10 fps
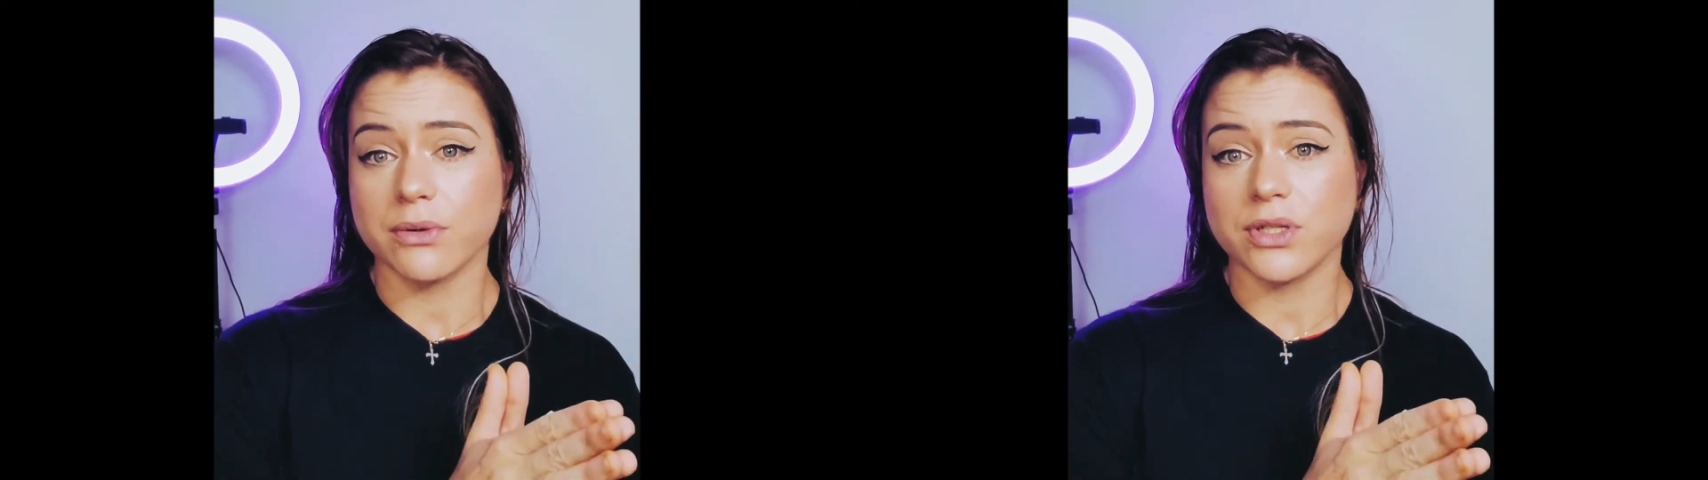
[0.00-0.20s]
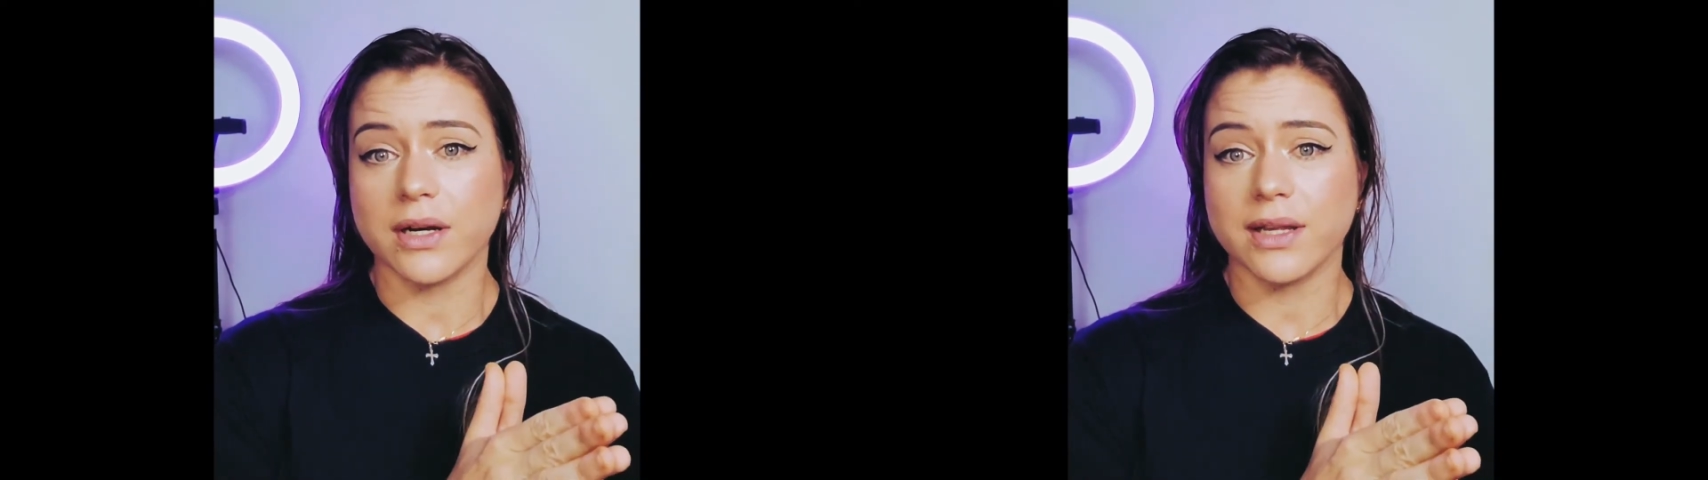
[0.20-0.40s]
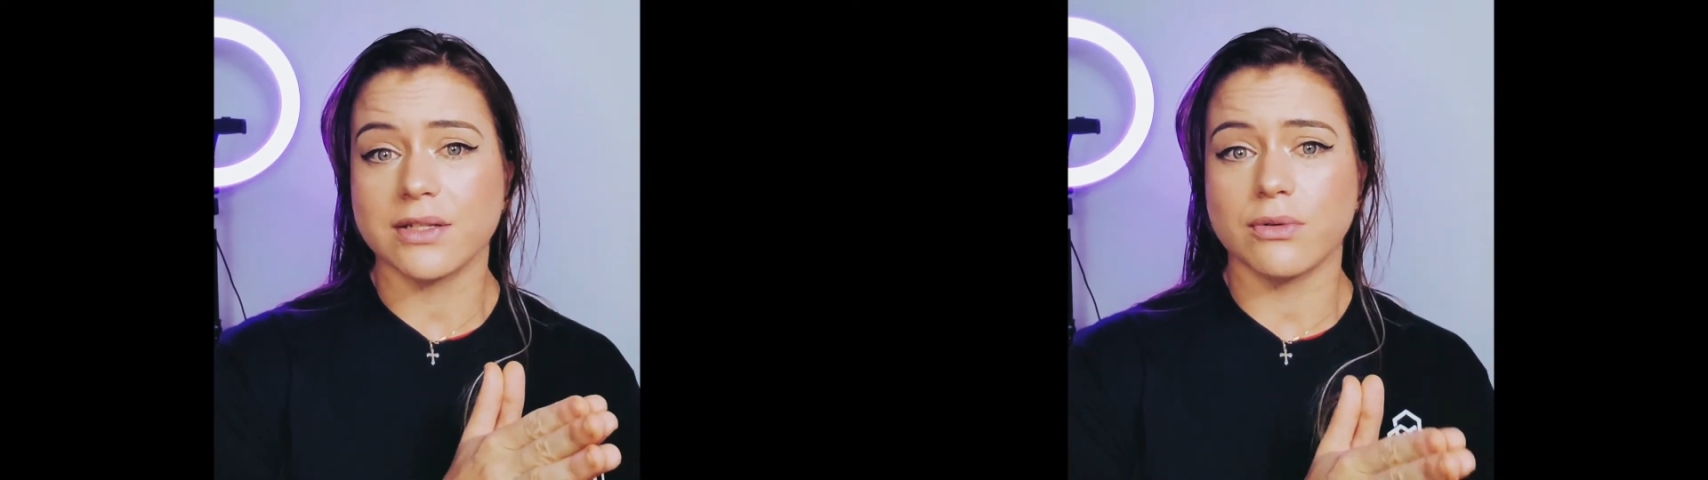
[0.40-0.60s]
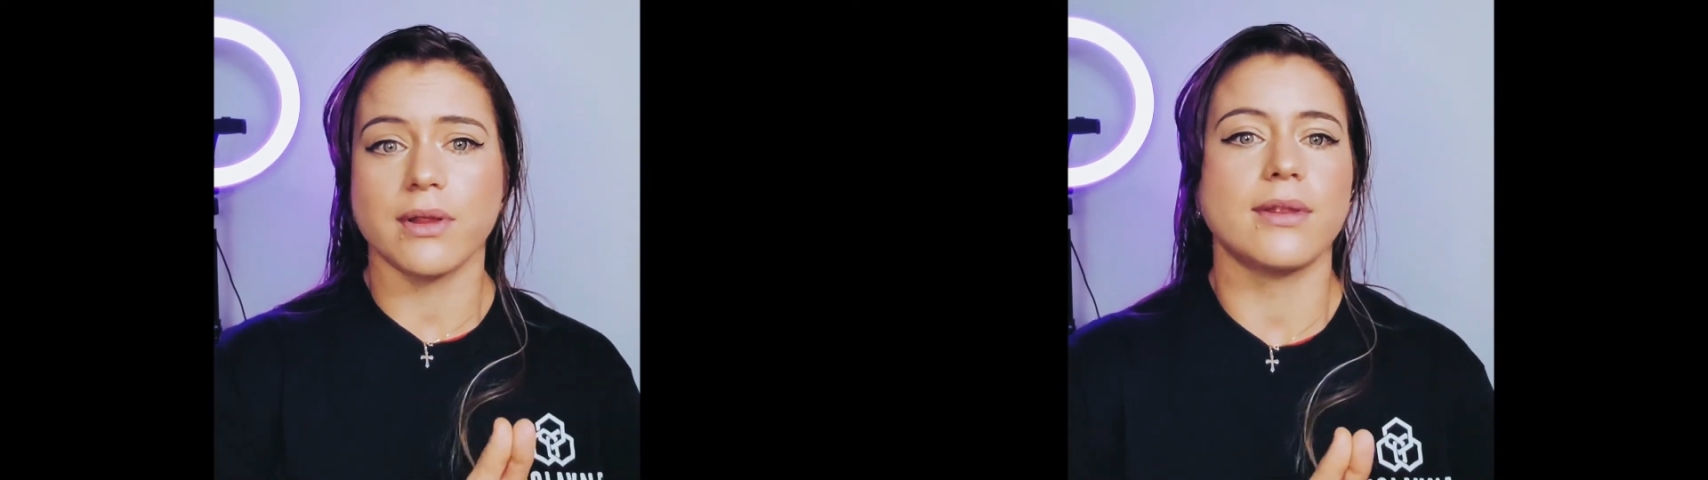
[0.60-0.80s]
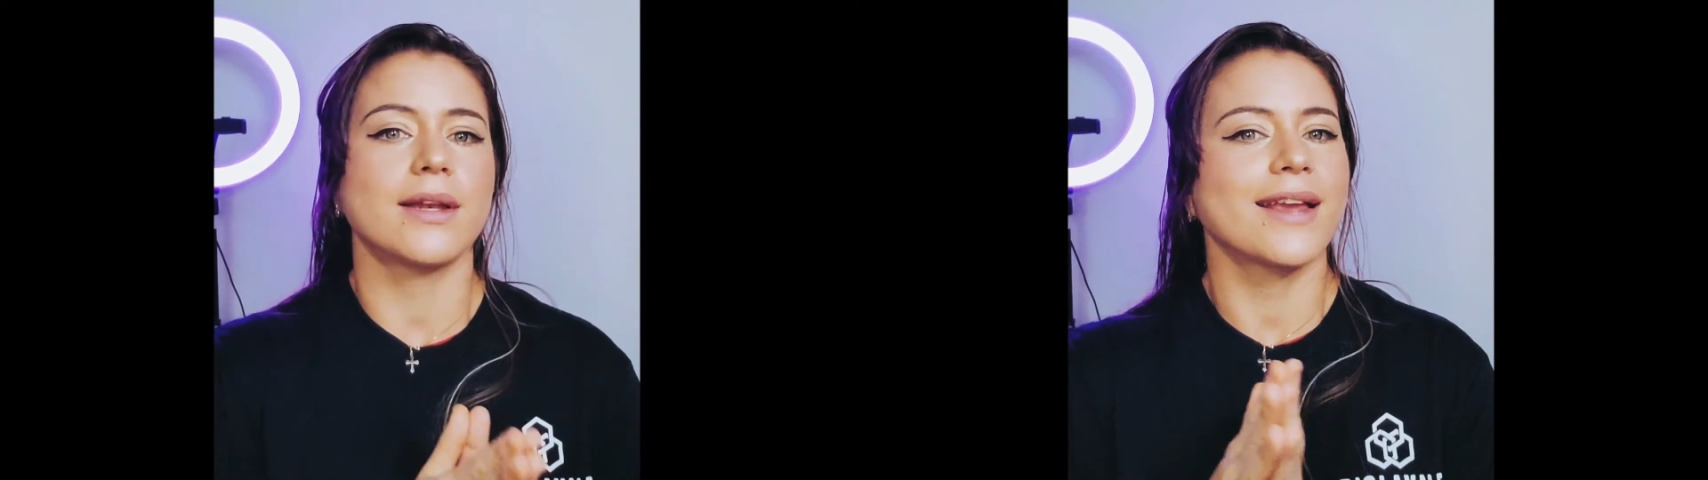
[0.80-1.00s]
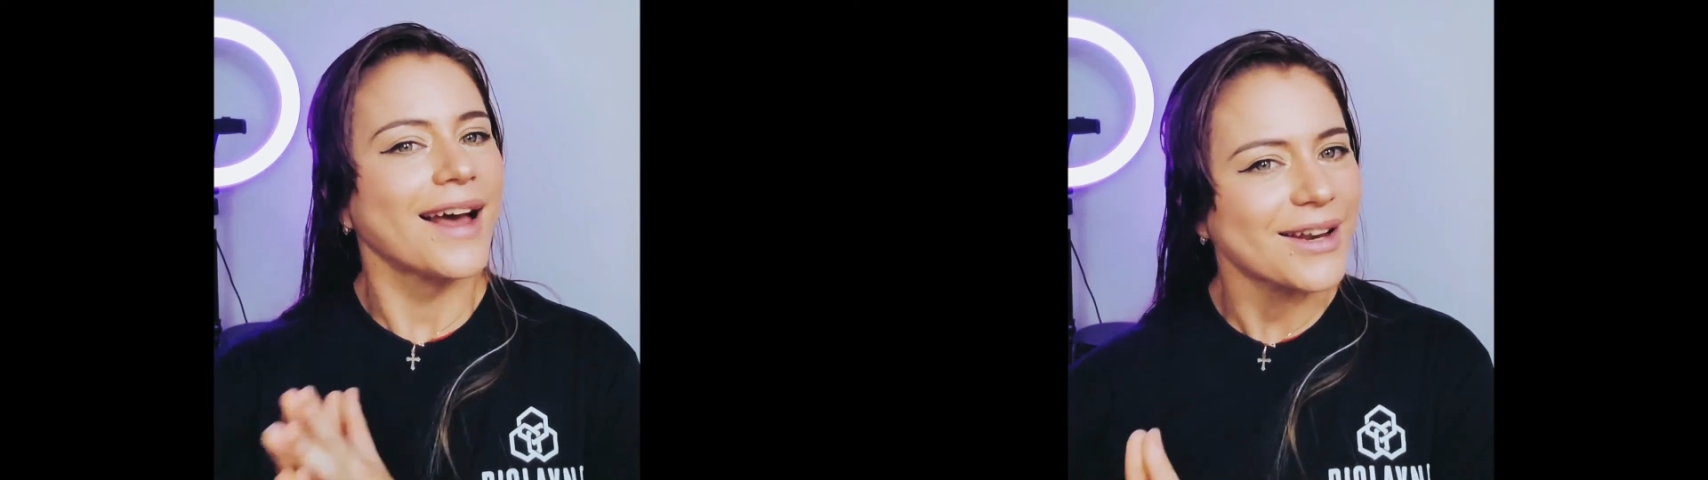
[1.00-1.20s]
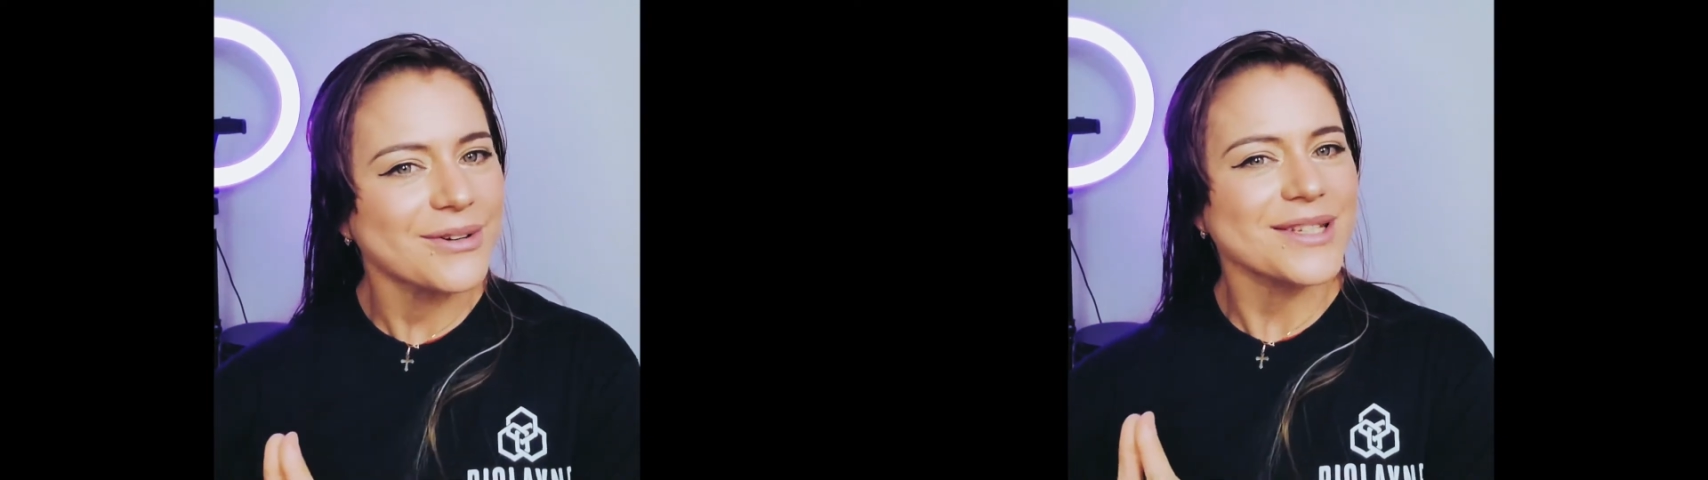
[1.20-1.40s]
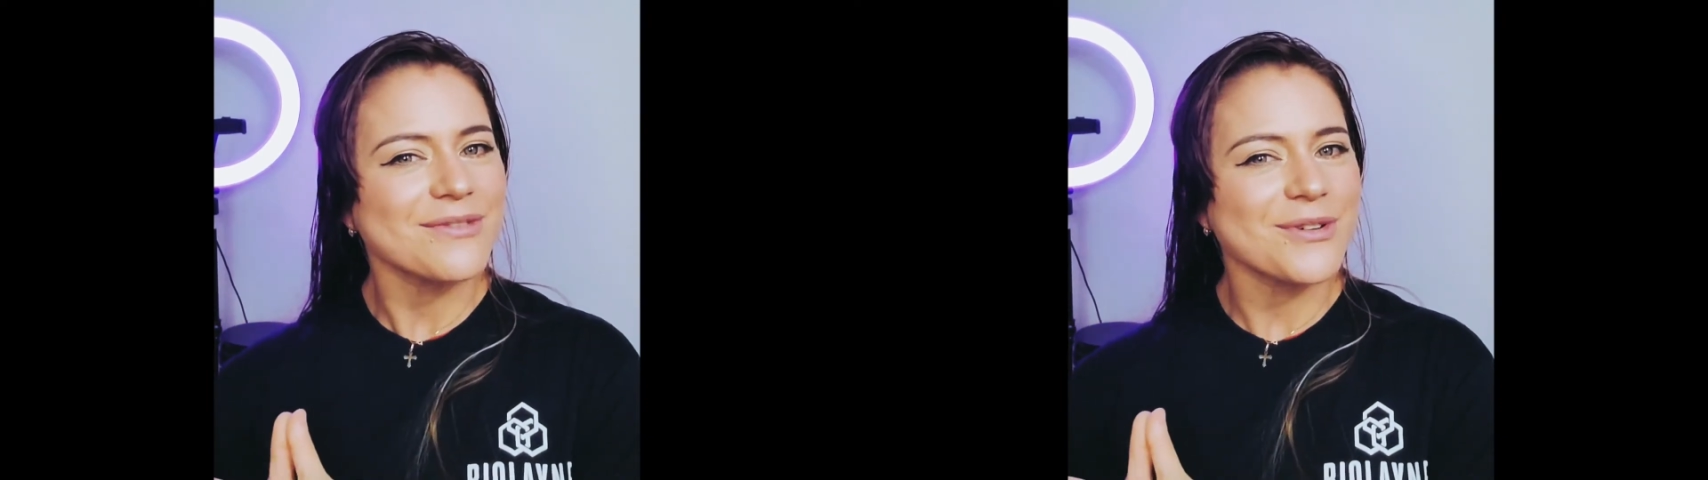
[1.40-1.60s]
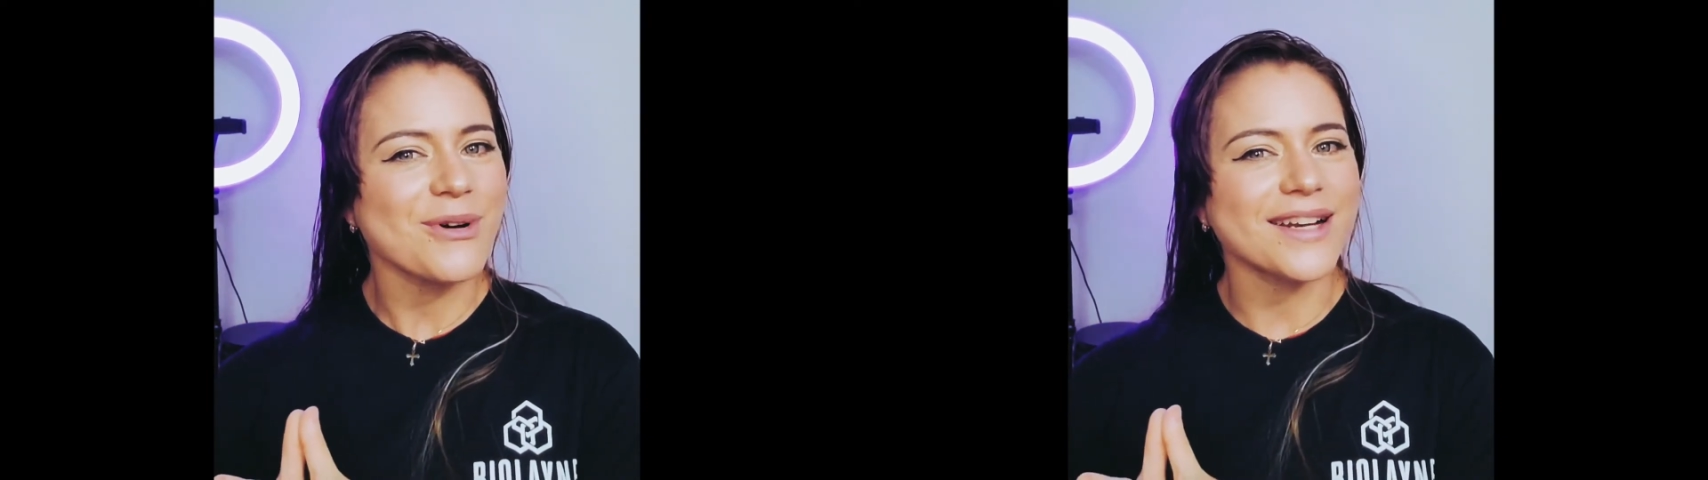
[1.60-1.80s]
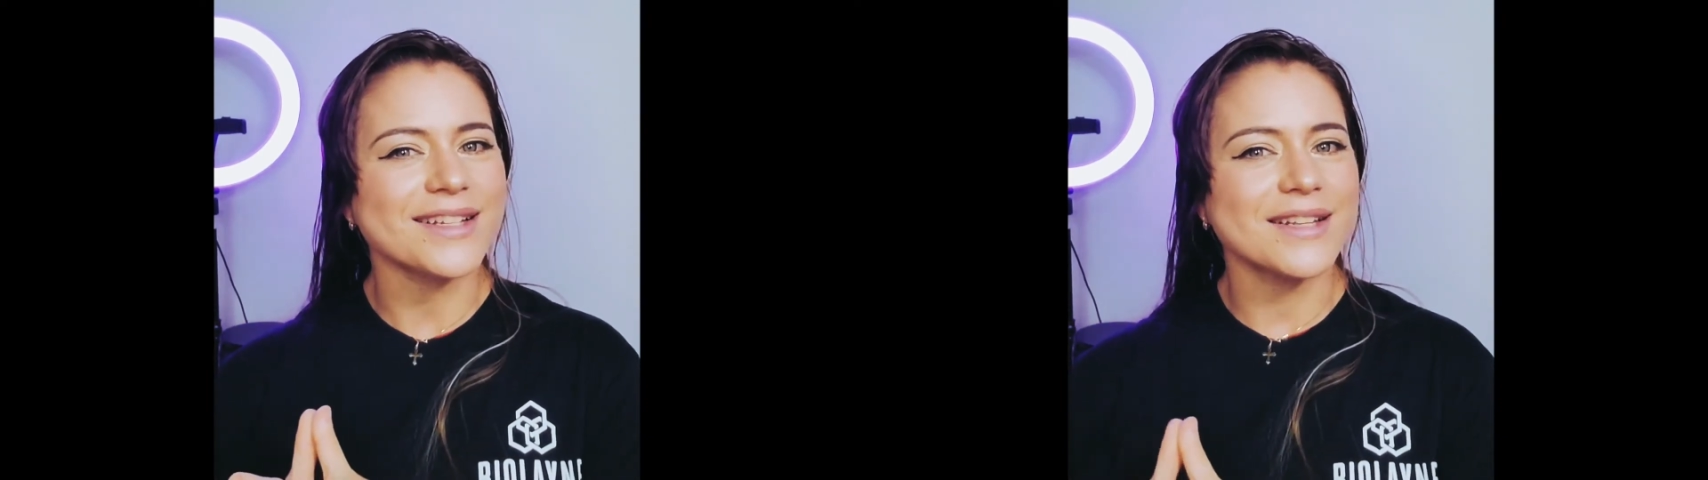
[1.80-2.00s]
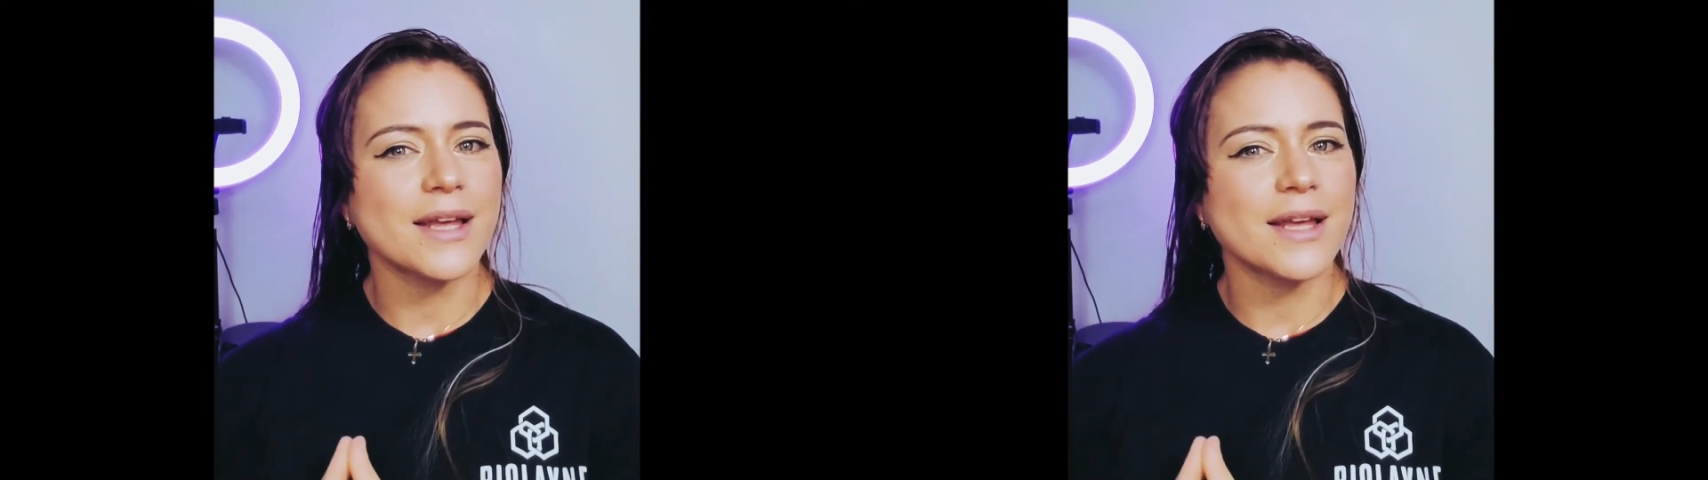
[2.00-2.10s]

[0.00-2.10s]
targets rather than calories if you wanted.